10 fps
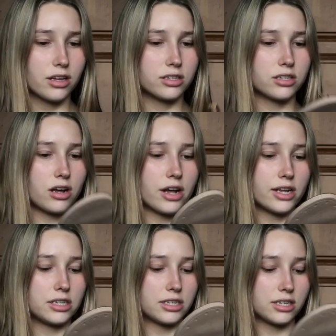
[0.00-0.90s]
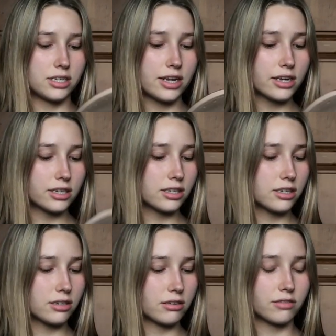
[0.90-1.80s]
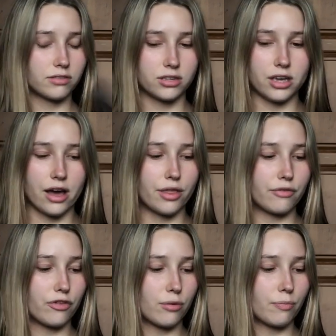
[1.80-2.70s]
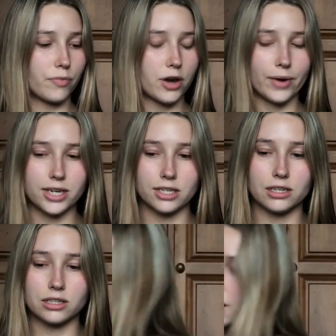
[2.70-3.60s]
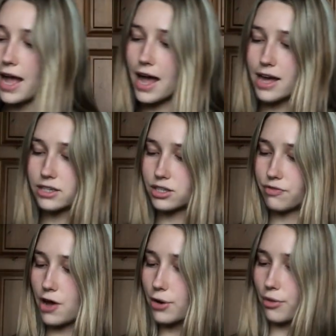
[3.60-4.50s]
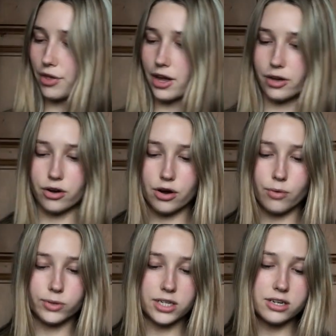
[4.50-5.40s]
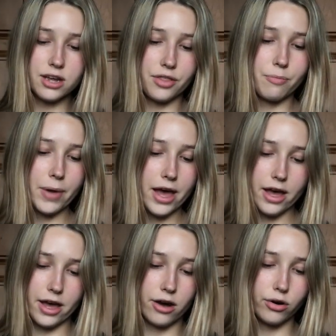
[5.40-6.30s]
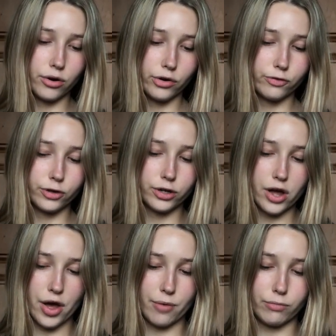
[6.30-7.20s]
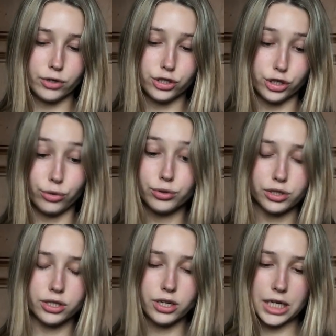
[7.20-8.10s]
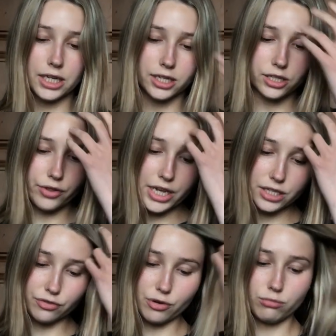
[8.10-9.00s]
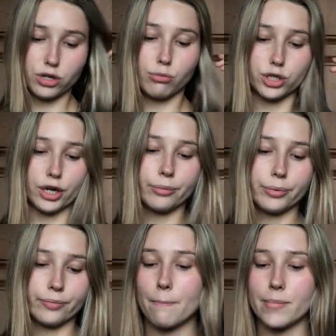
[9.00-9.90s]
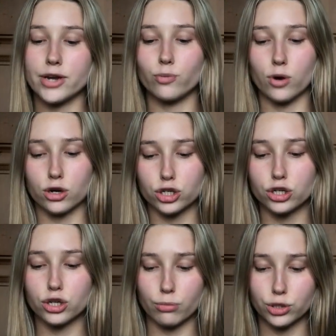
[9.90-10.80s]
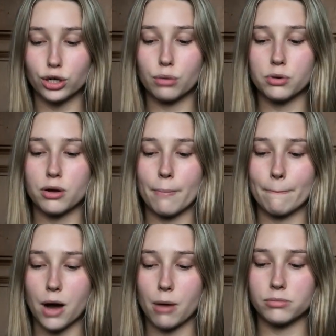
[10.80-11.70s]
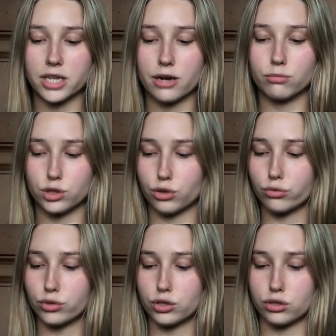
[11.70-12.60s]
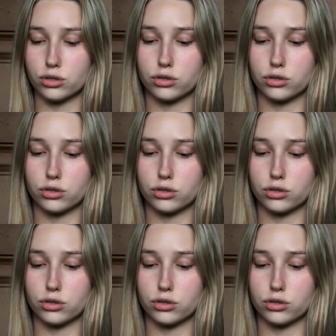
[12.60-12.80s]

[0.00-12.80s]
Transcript: Size 6. Yeah, they're from Oasis. And the final thing I got was another pair of um, shorts. So these are from Topshop, mid-wash Topshop mum denim shorts.